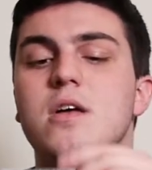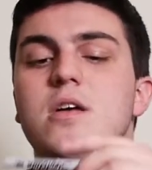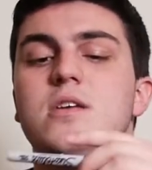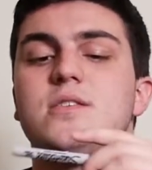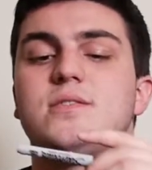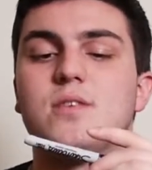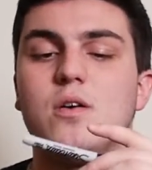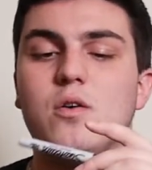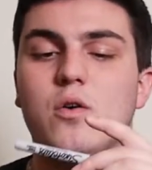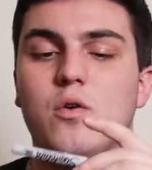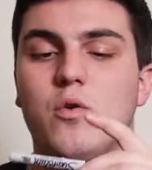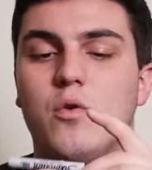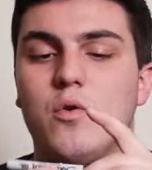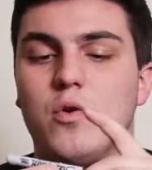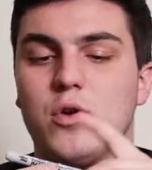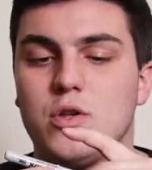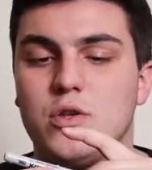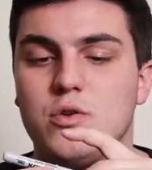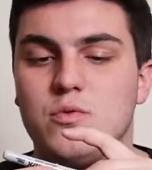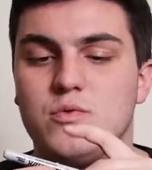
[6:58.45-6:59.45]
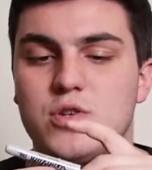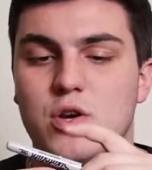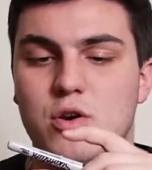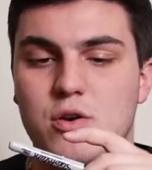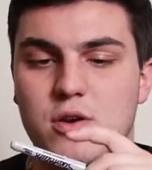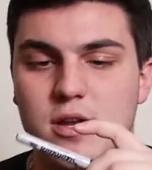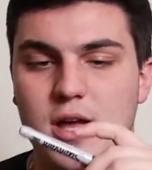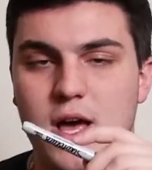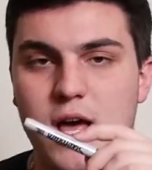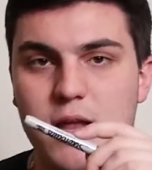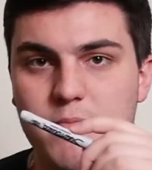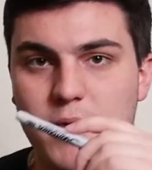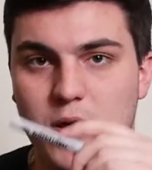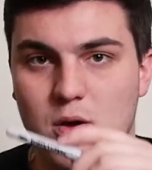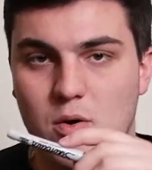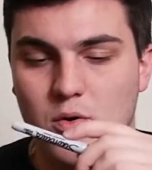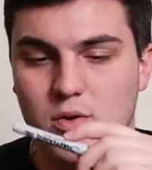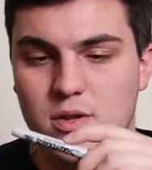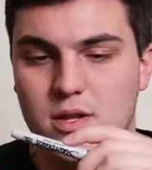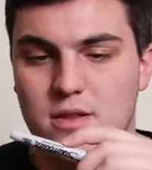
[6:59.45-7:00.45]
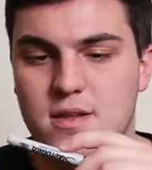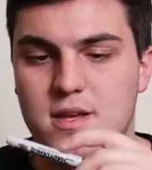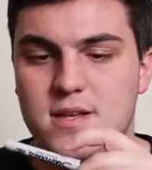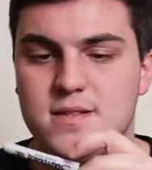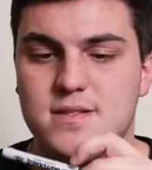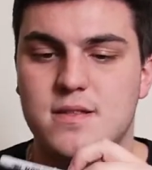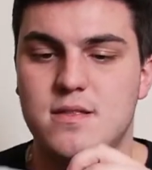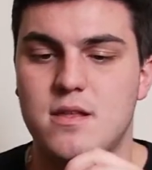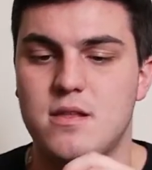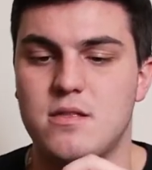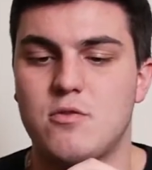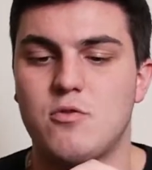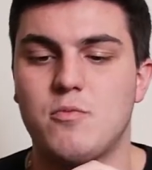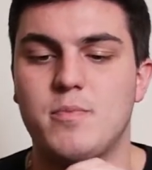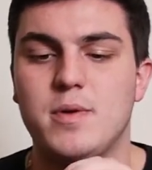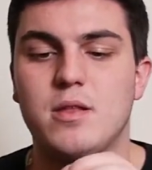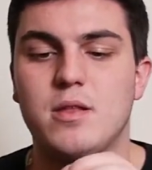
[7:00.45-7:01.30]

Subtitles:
So you turn it on by holding this, and then there'll be